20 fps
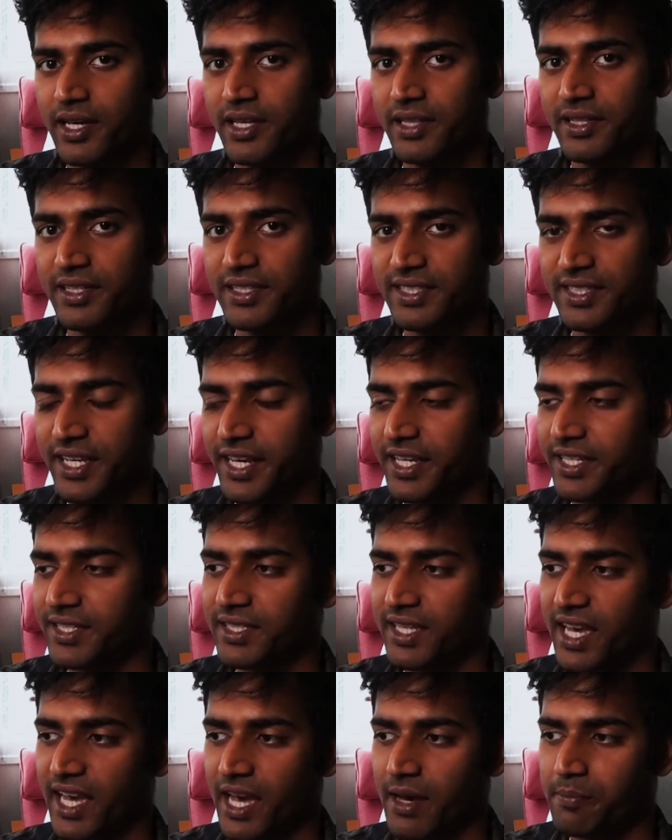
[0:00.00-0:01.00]
In this
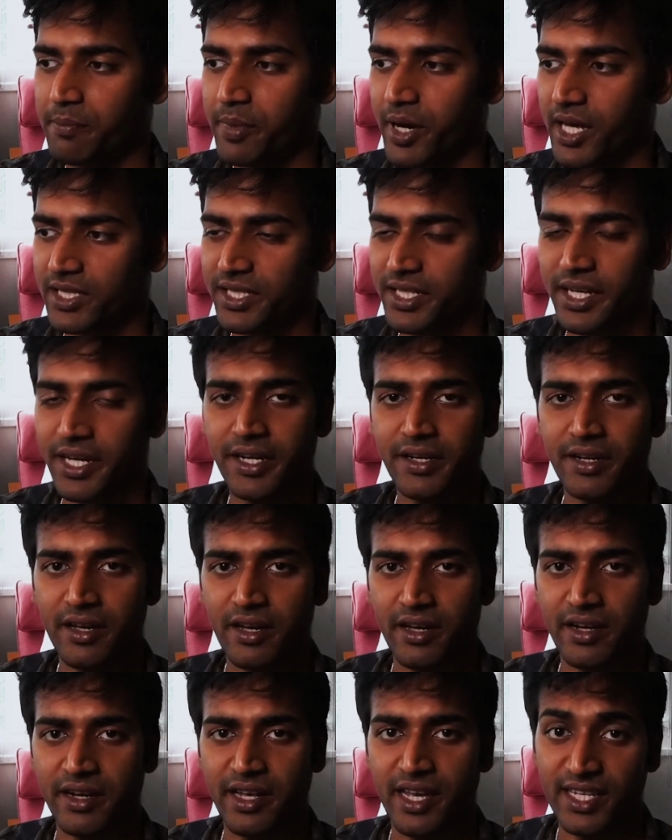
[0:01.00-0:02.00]
case, I'm passing
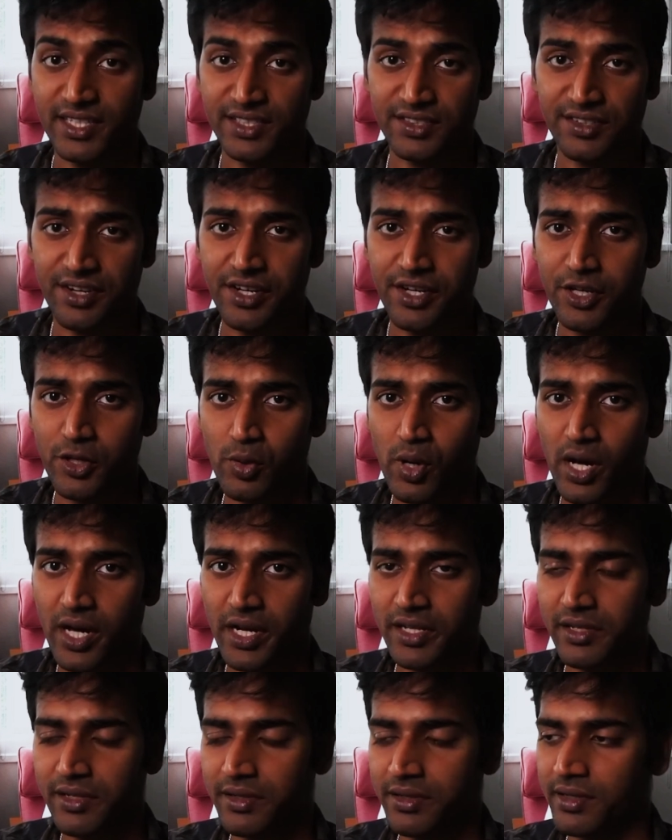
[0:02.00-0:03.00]
it an S3
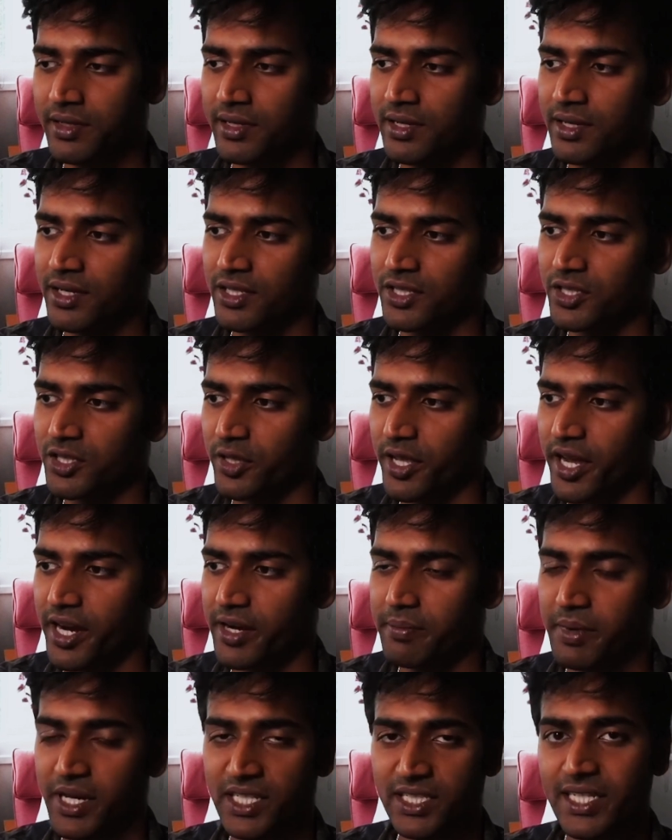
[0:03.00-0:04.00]
URL so
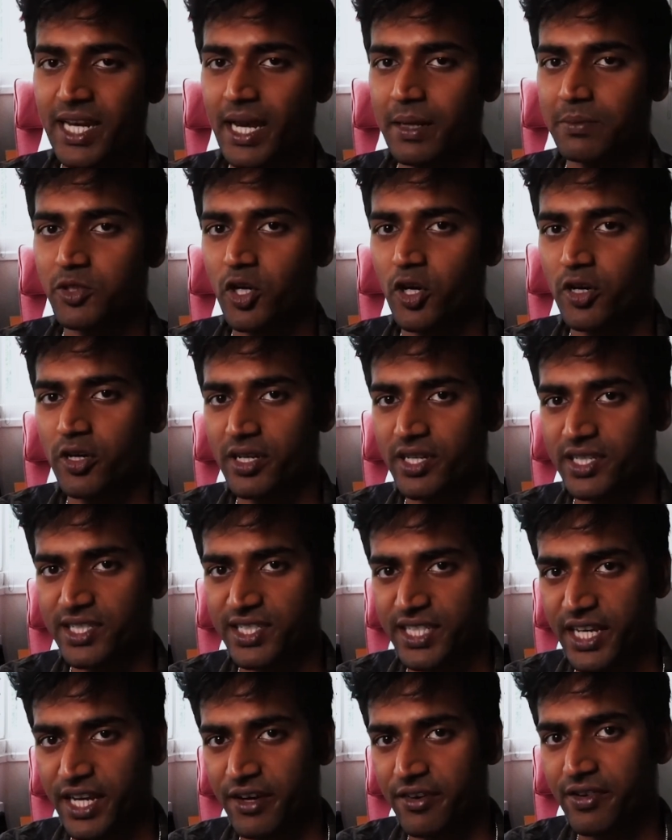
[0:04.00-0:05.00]
that my snapshot
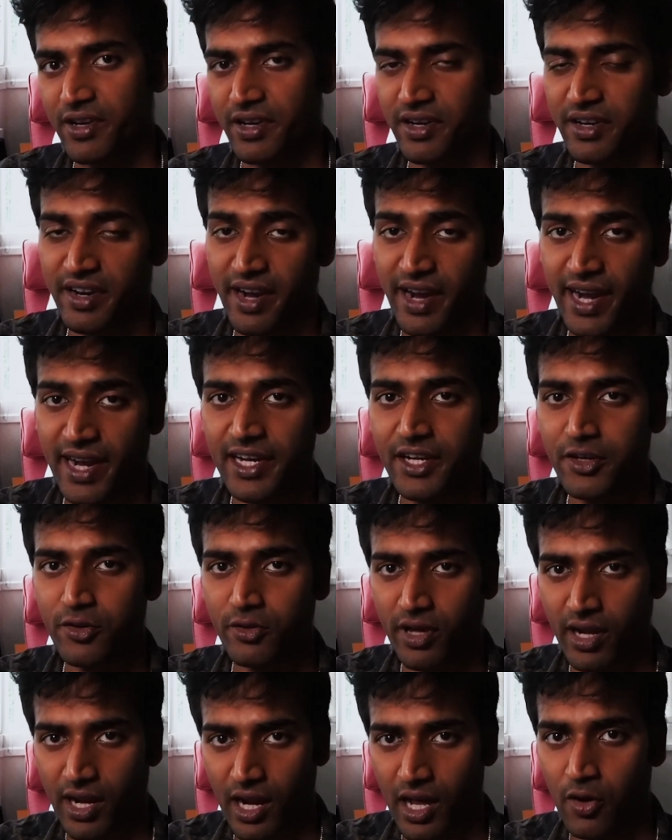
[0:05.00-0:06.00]
is saved
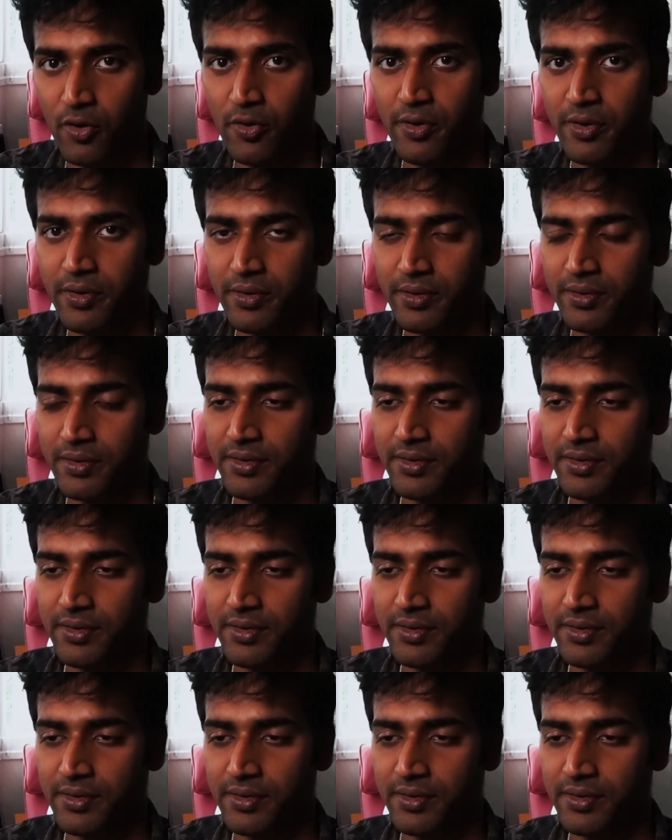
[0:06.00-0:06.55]
directly to the cloud.